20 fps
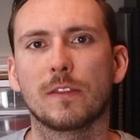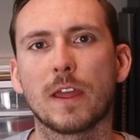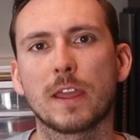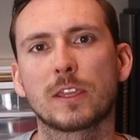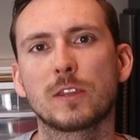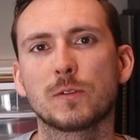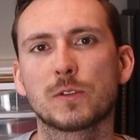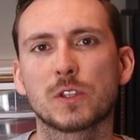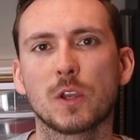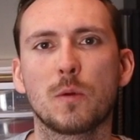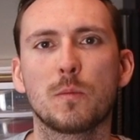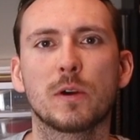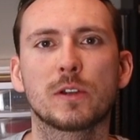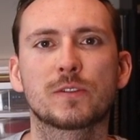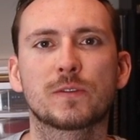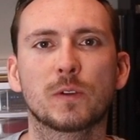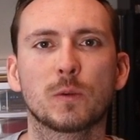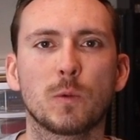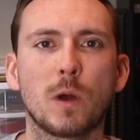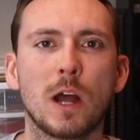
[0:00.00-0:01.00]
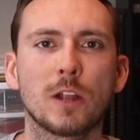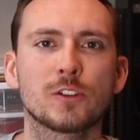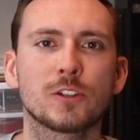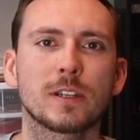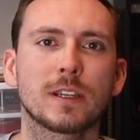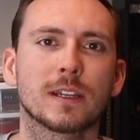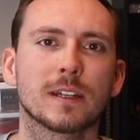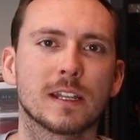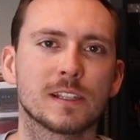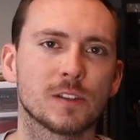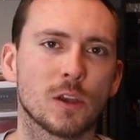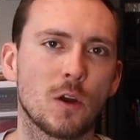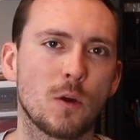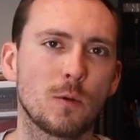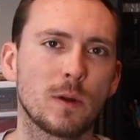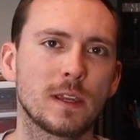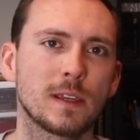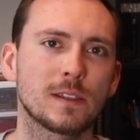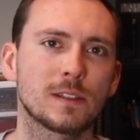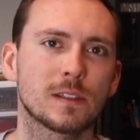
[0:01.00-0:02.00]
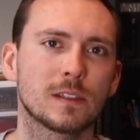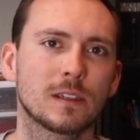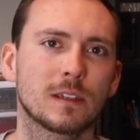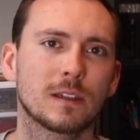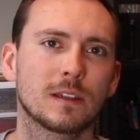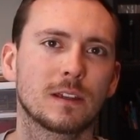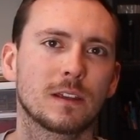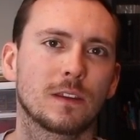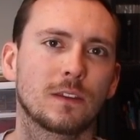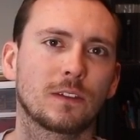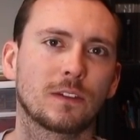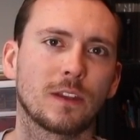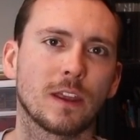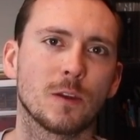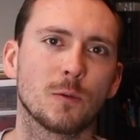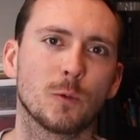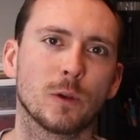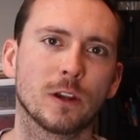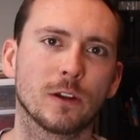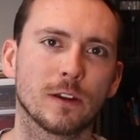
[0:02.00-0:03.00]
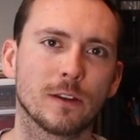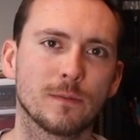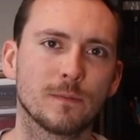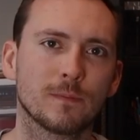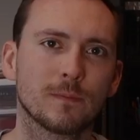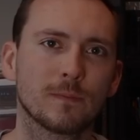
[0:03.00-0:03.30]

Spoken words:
Thank you so much for watching, and as always, stay weird.